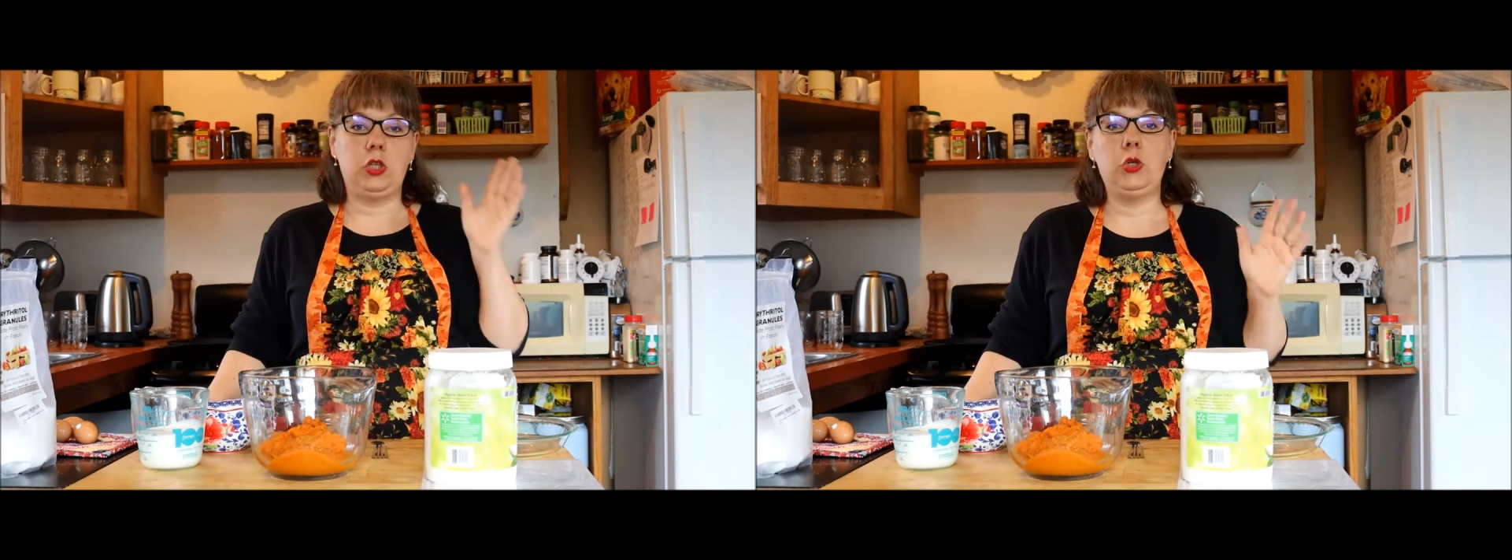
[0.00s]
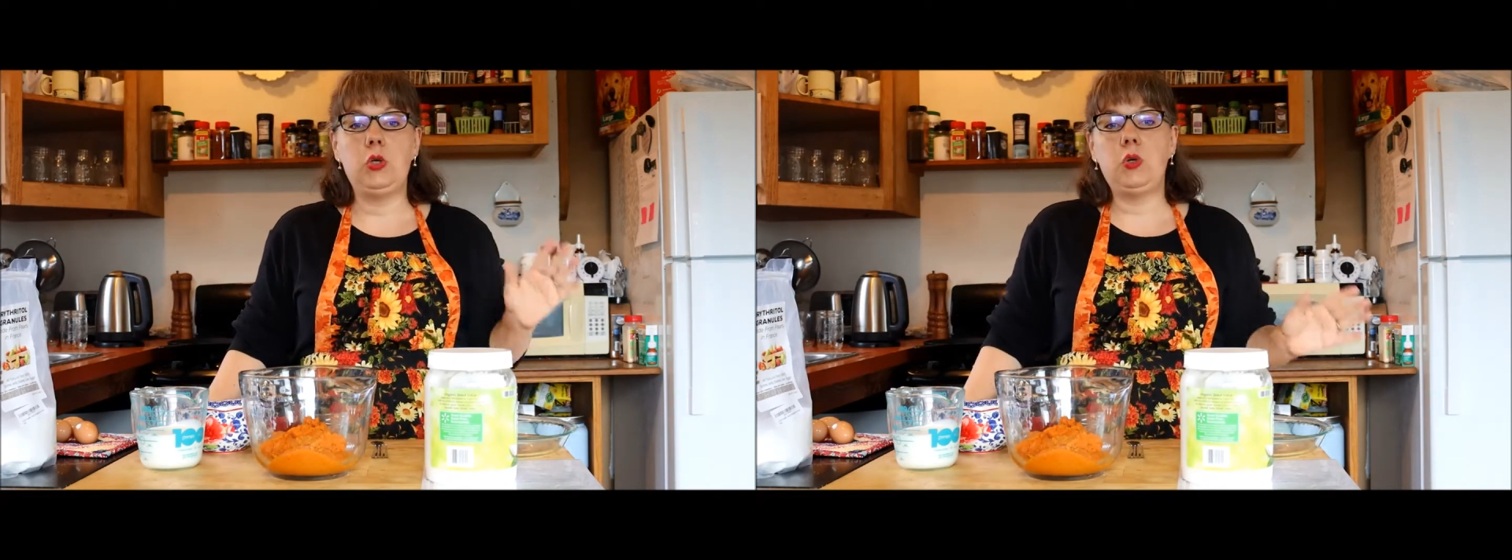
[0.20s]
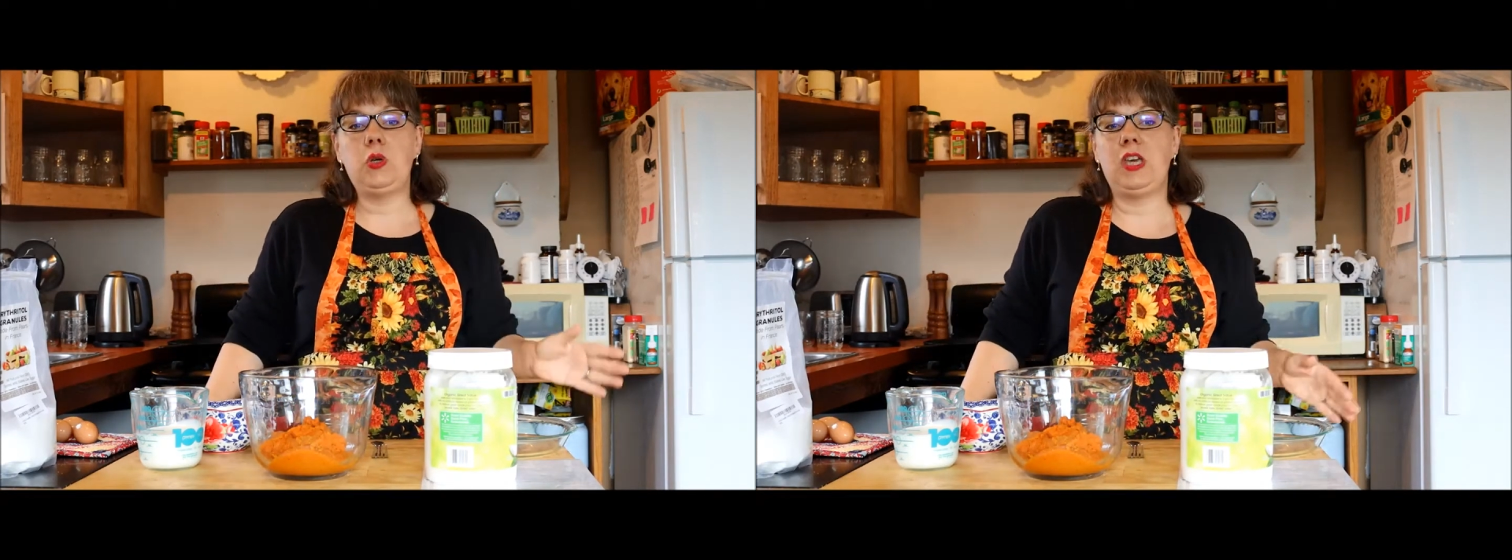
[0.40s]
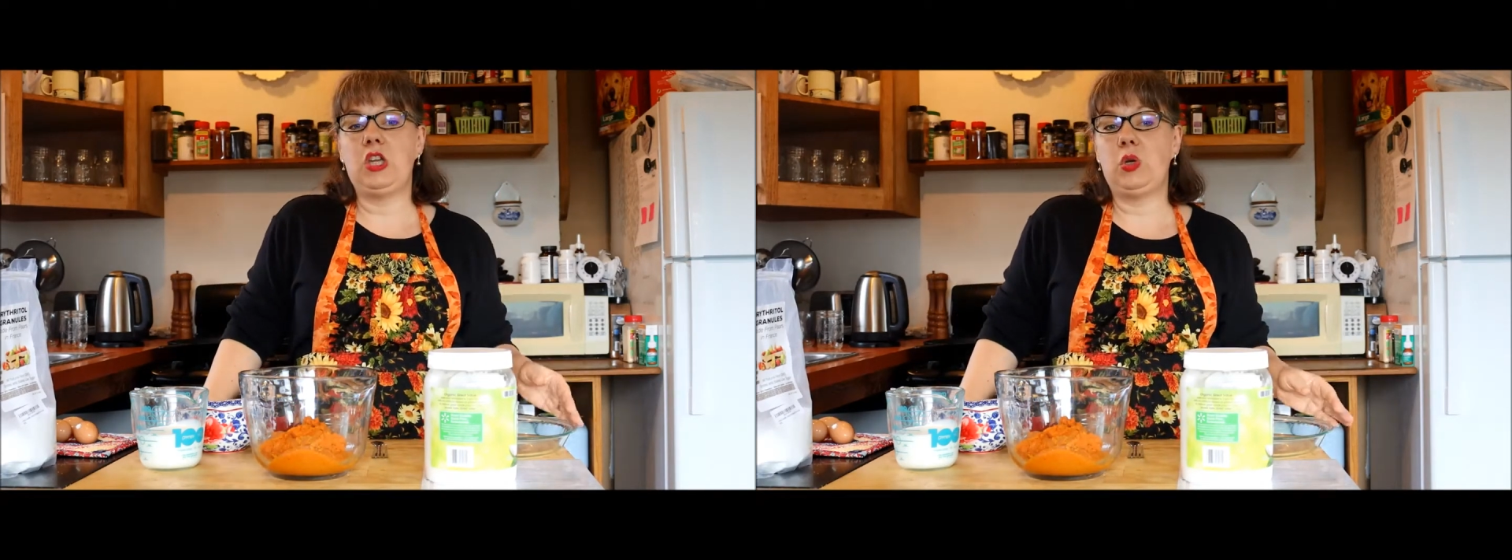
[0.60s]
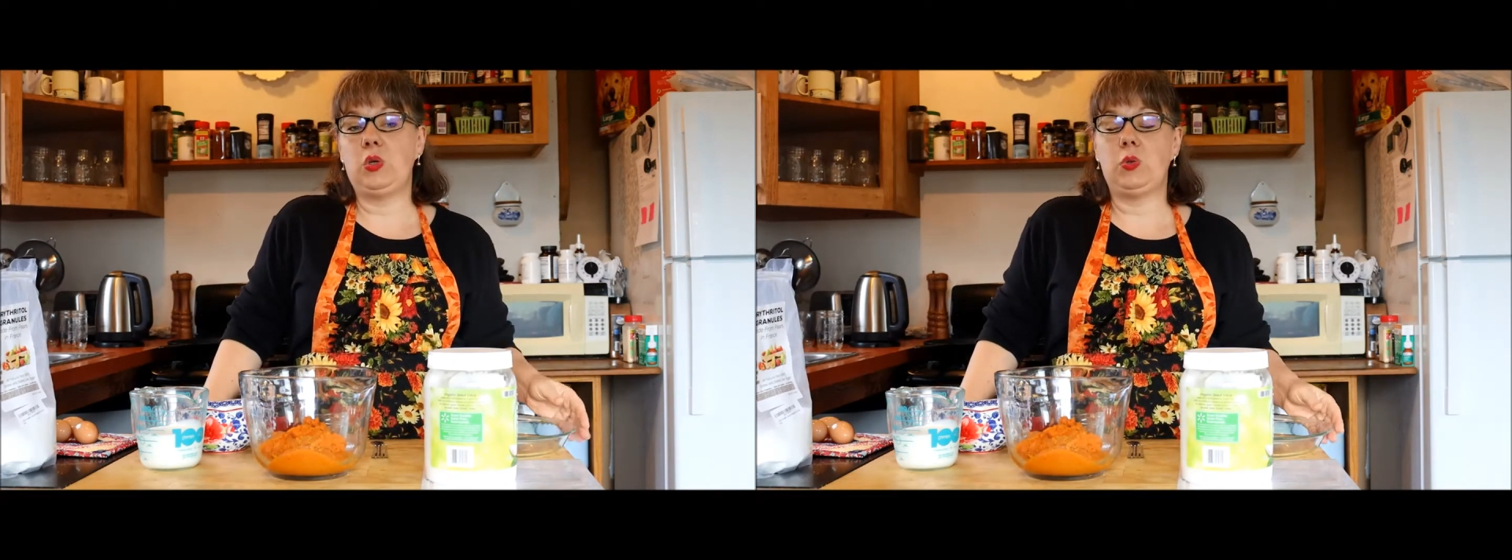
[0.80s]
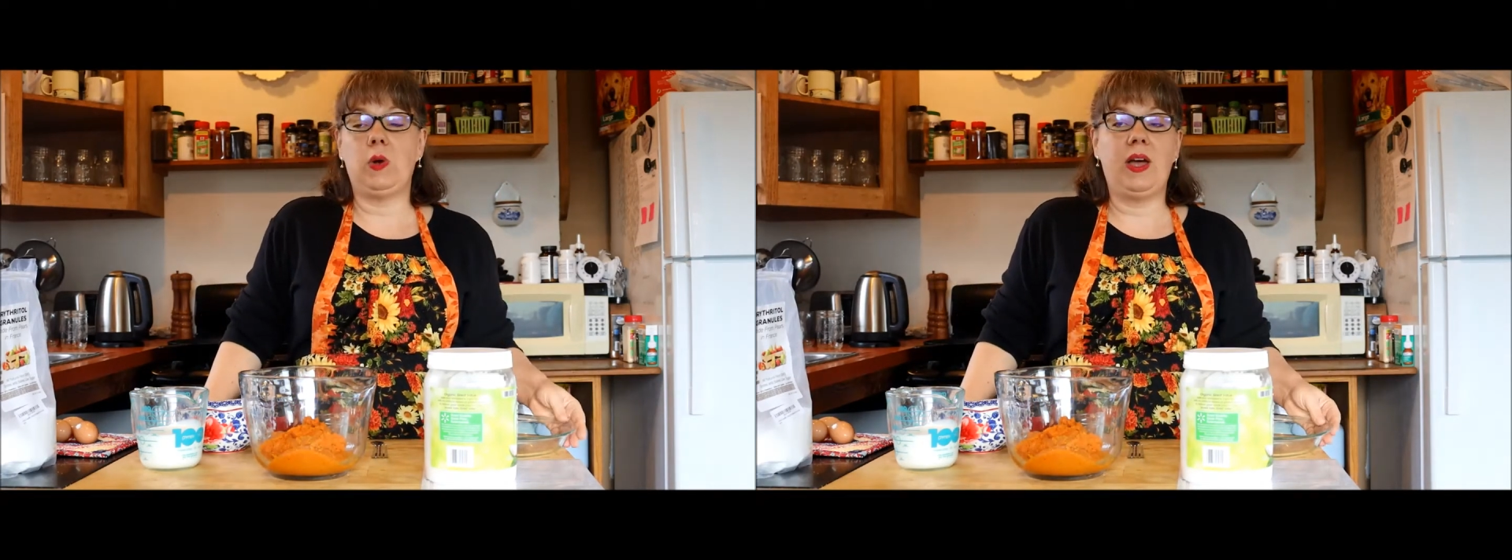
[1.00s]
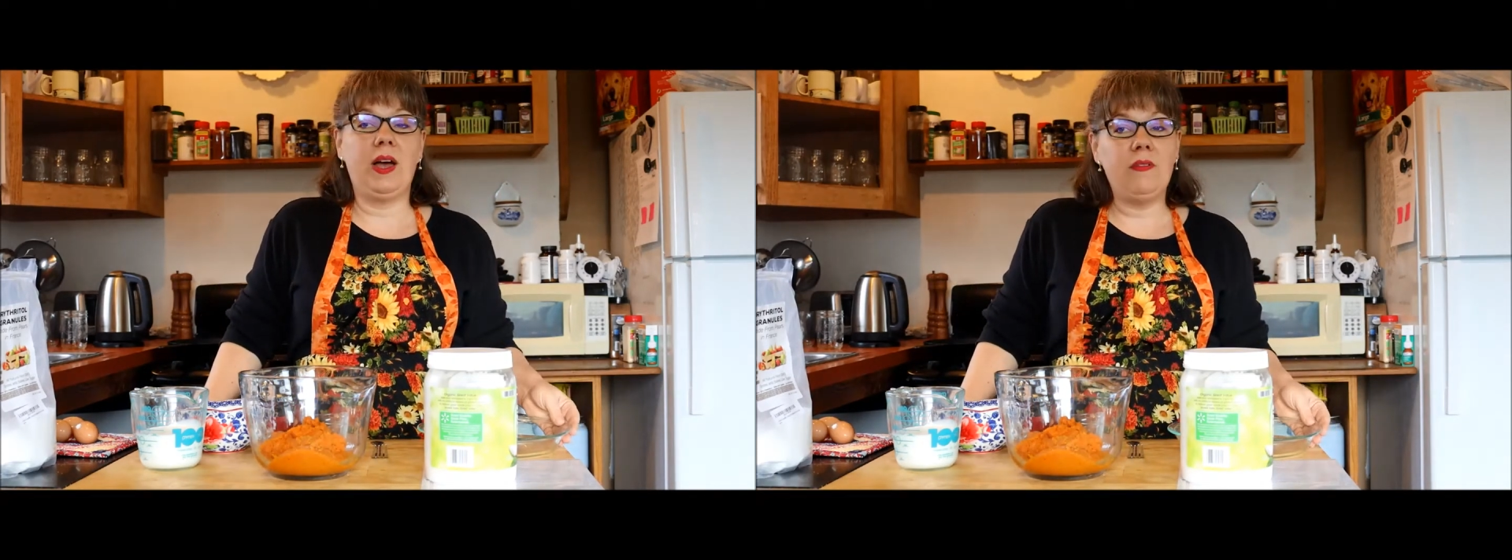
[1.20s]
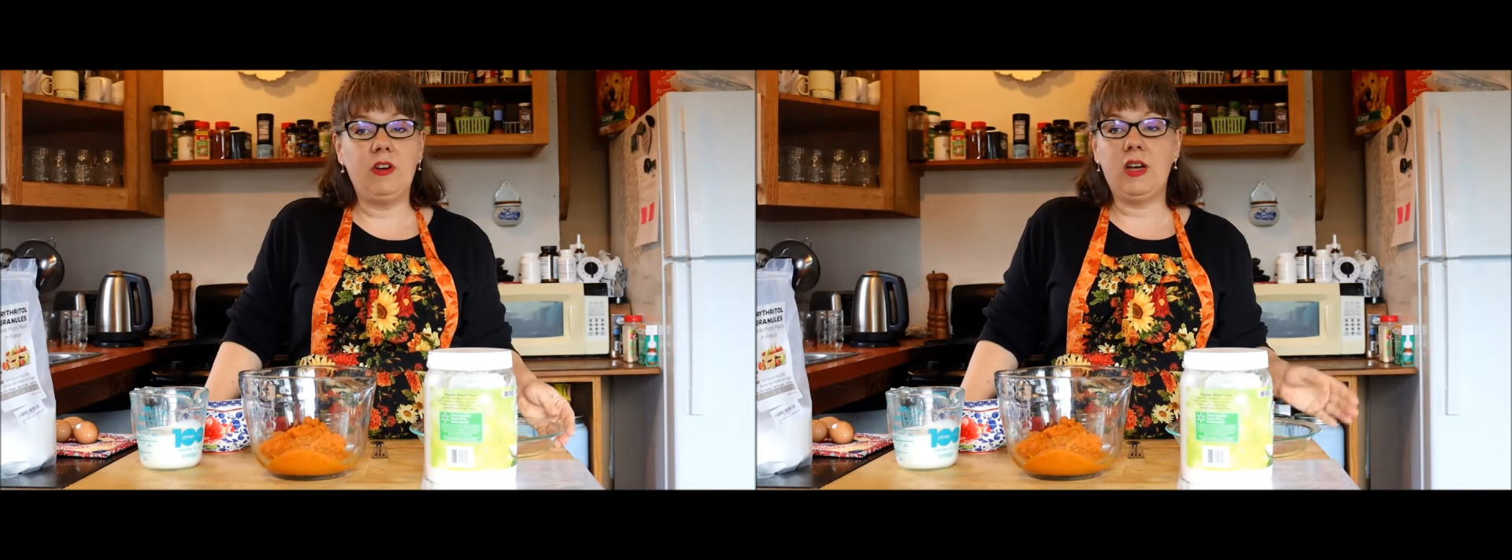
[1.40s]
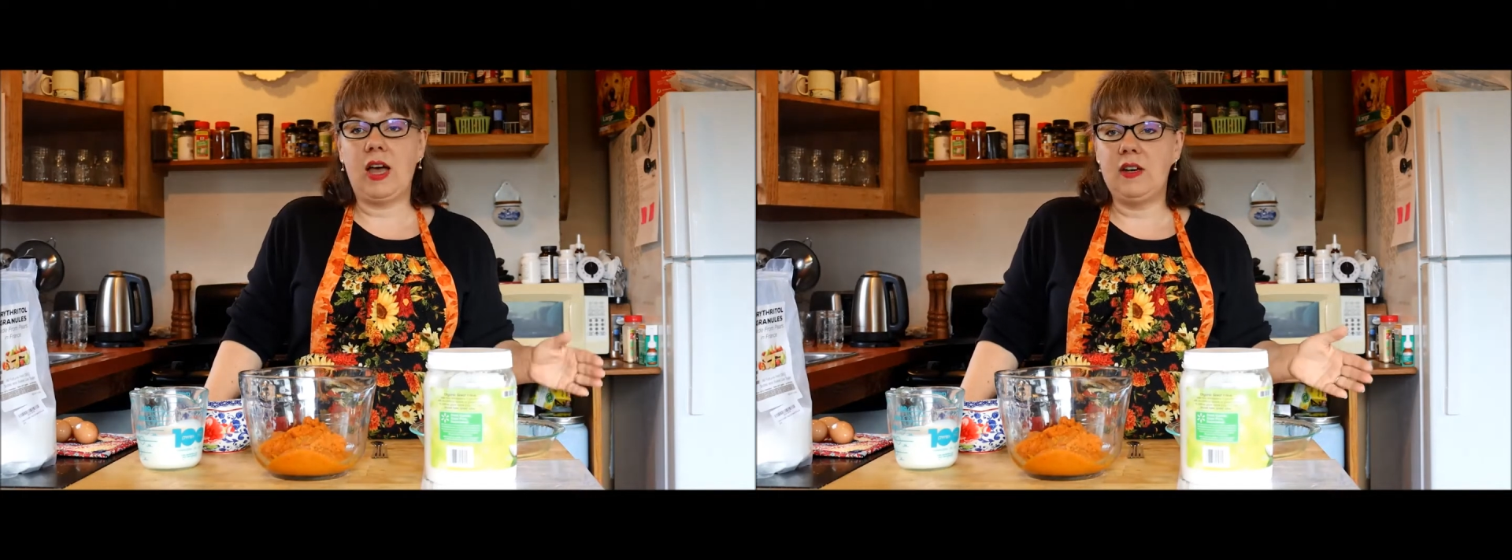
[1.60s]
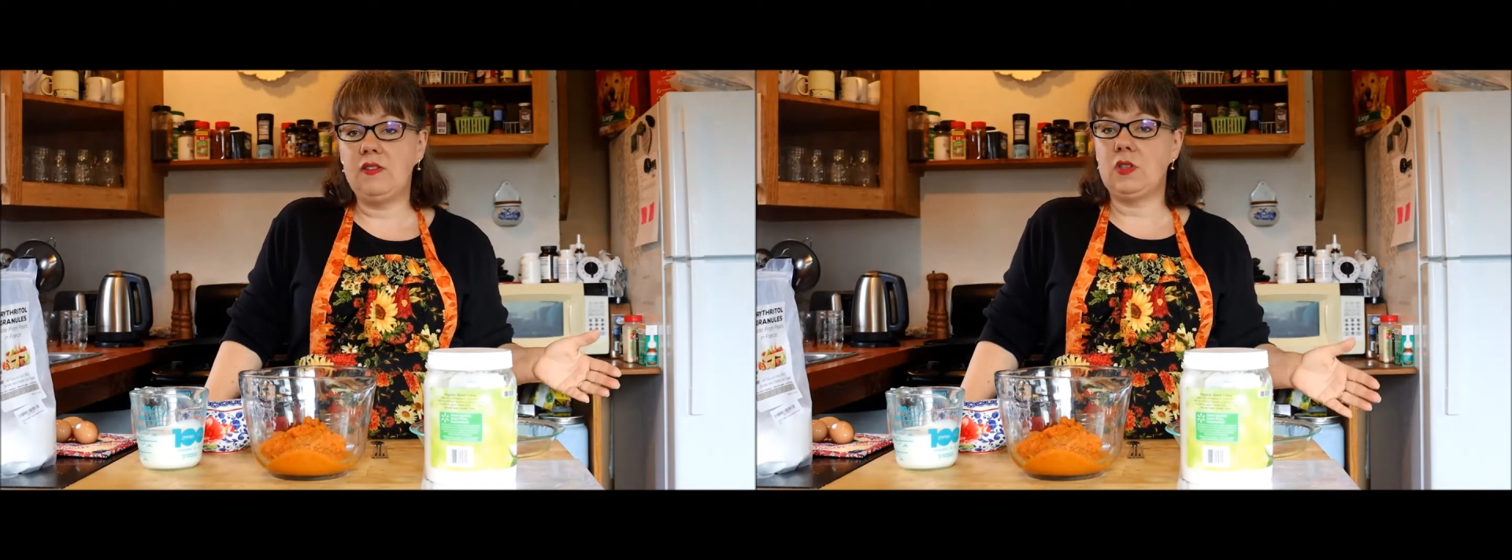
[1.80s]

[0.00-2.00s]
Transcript: You can use whatever kind of